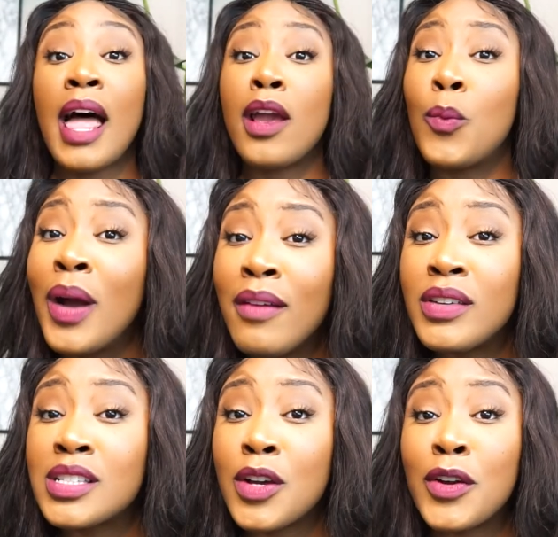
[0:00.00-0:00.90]
Like, what?
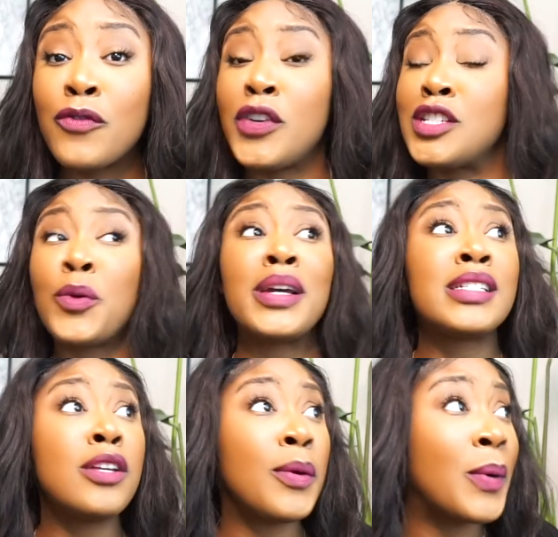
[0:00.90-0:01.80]
Victor
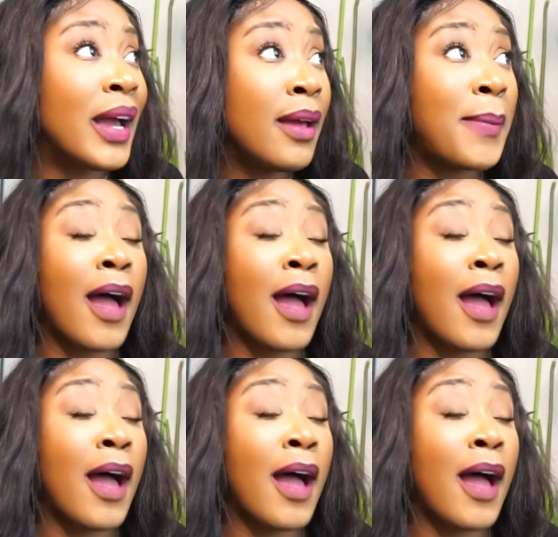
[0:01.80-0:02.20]
Victoria's Secret, what?